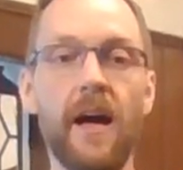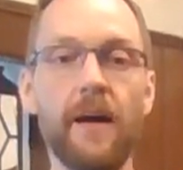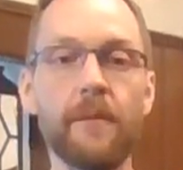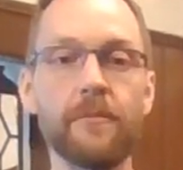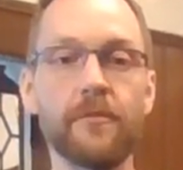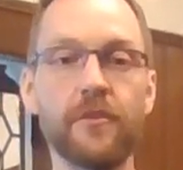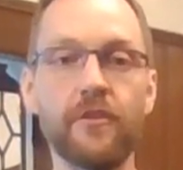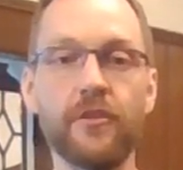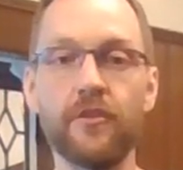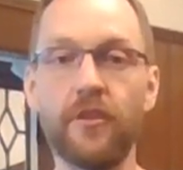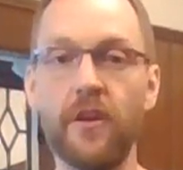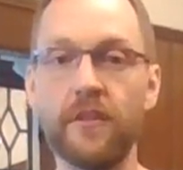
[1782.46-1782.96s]

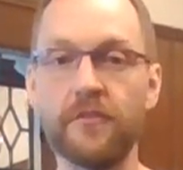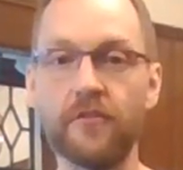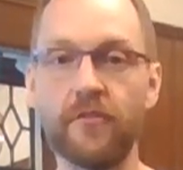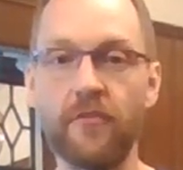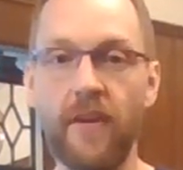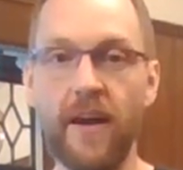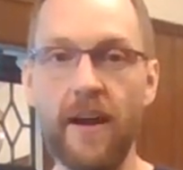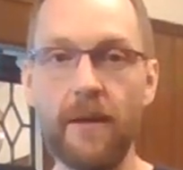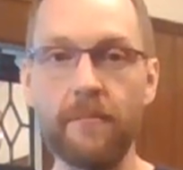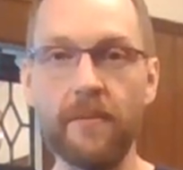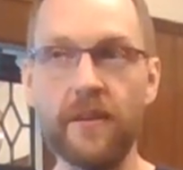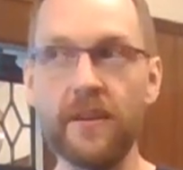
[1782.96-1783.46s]
So you're not
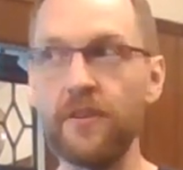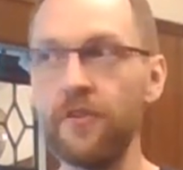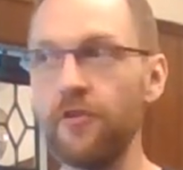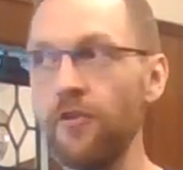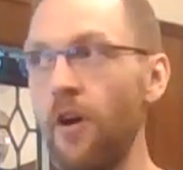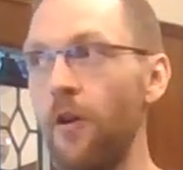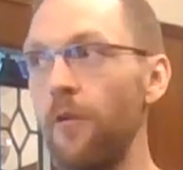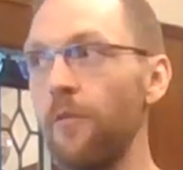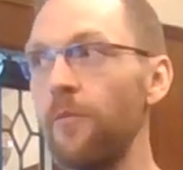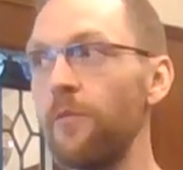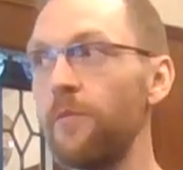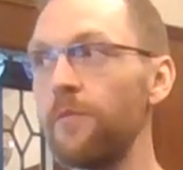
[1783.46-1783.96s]
scrambling. You're
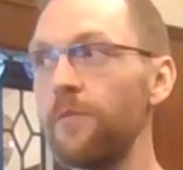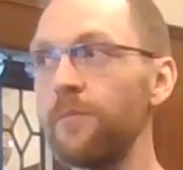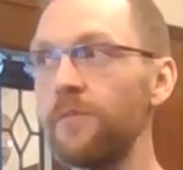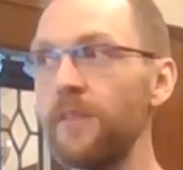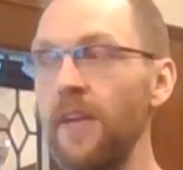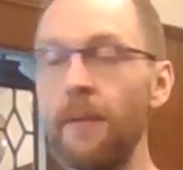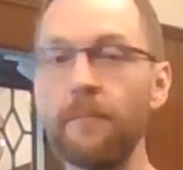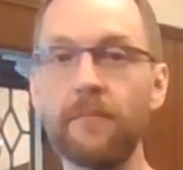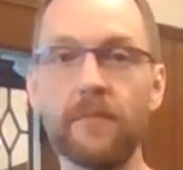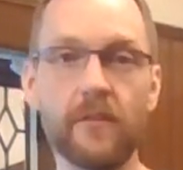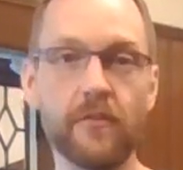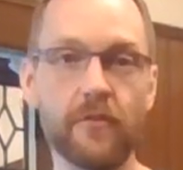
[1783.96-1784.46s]
not
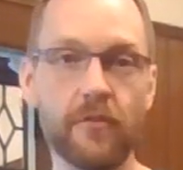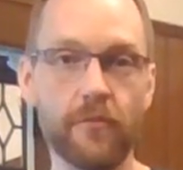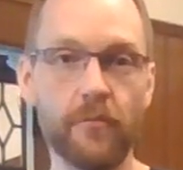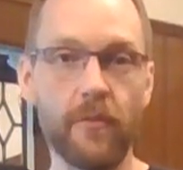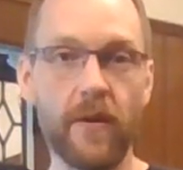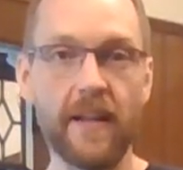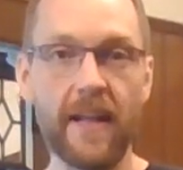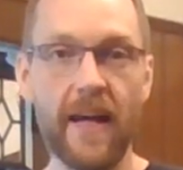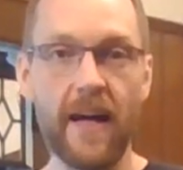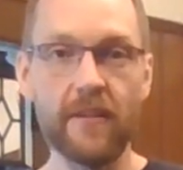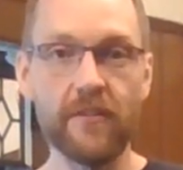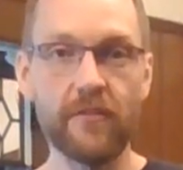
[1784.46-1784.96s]
tempted to
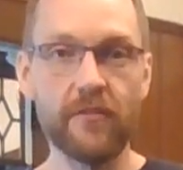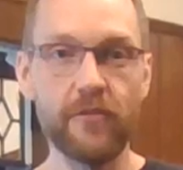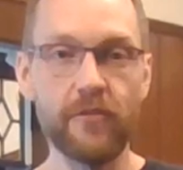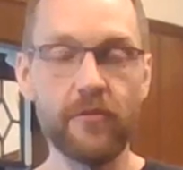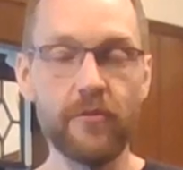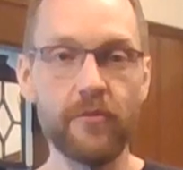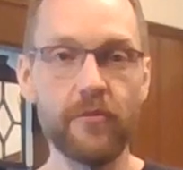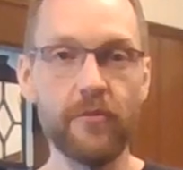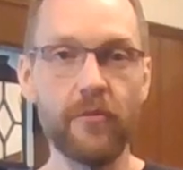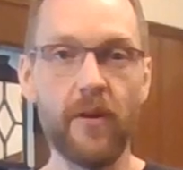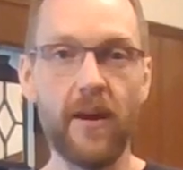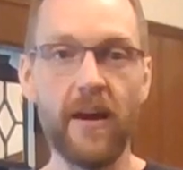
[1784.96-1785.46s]
run out
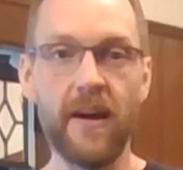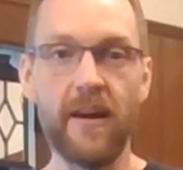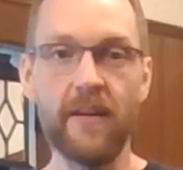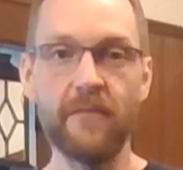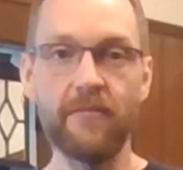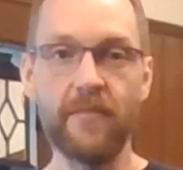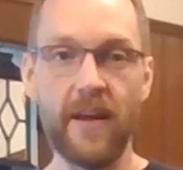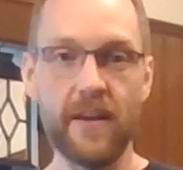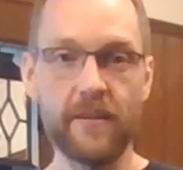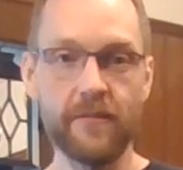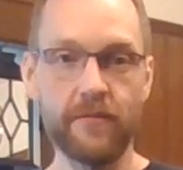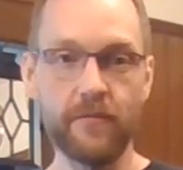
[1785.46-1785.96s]
to
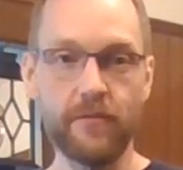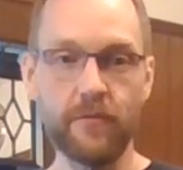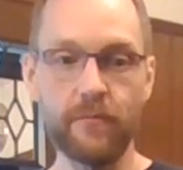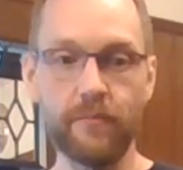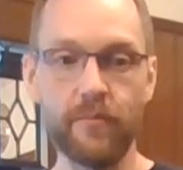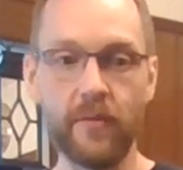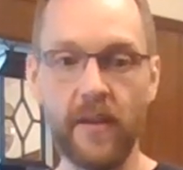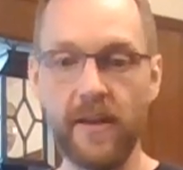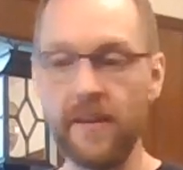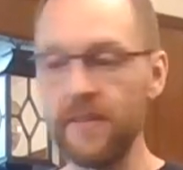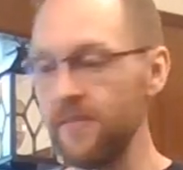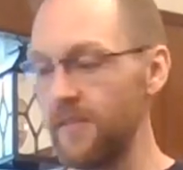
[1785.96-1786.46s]
a fast
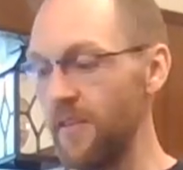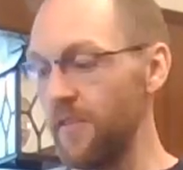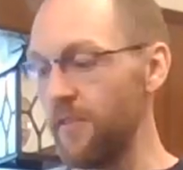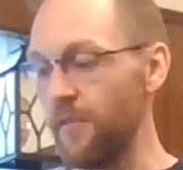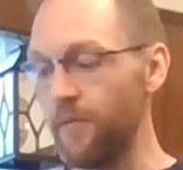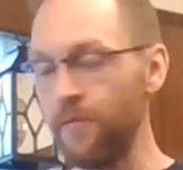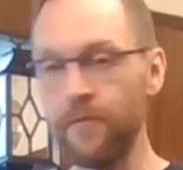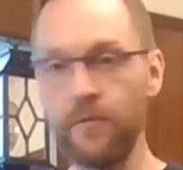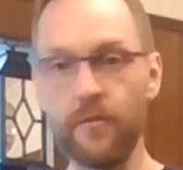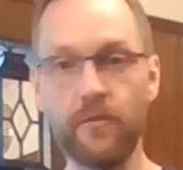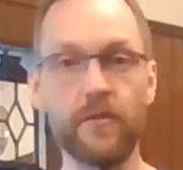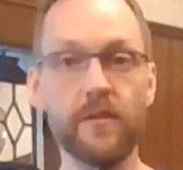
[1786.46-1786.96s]
food place. The
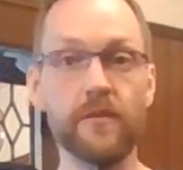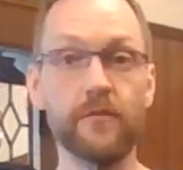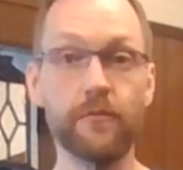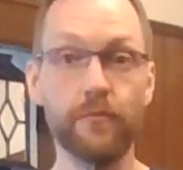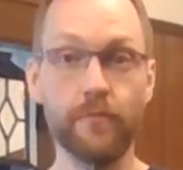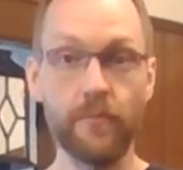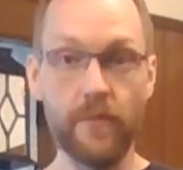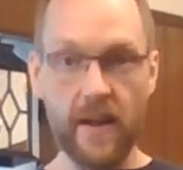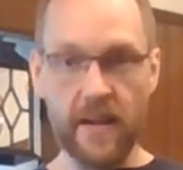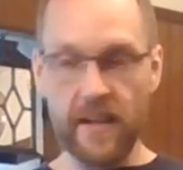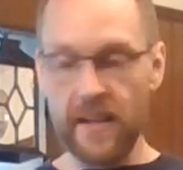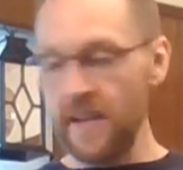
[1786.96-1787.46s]
food is
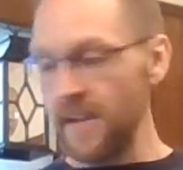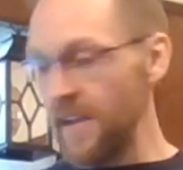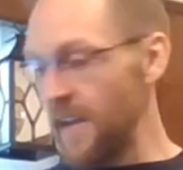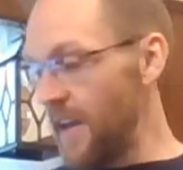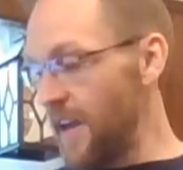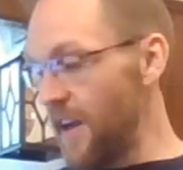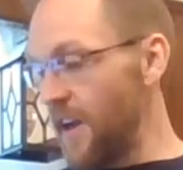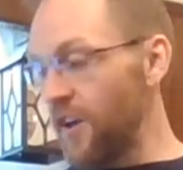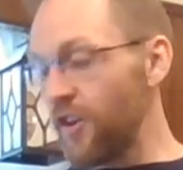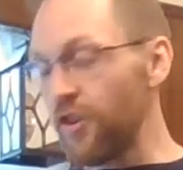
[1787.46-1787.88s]
ready.